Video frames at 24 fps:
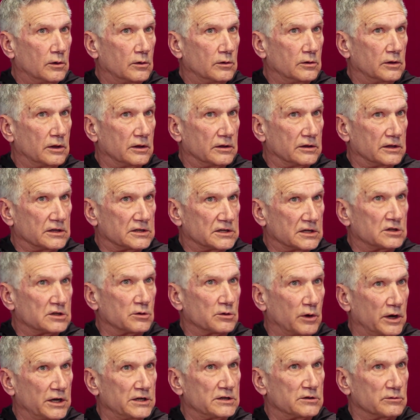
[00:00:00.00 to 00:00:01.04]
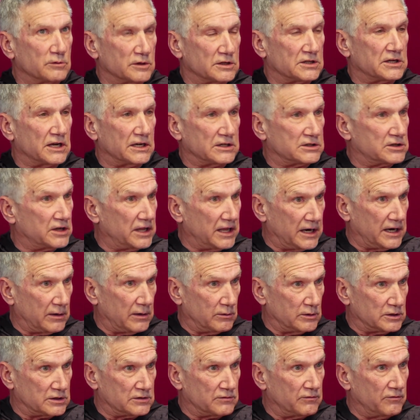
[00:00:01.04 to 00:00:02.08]
the situation was such that it
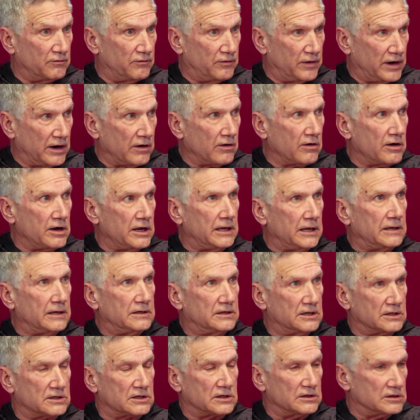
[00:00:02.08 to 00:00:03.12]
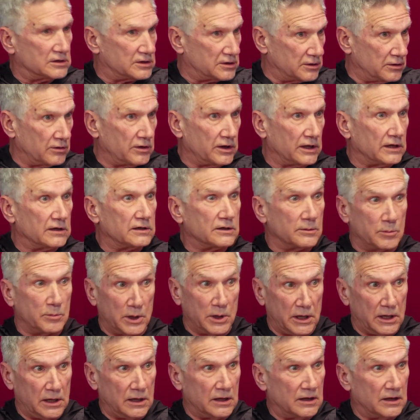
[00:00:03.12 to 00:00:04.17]
was very disconcerting to be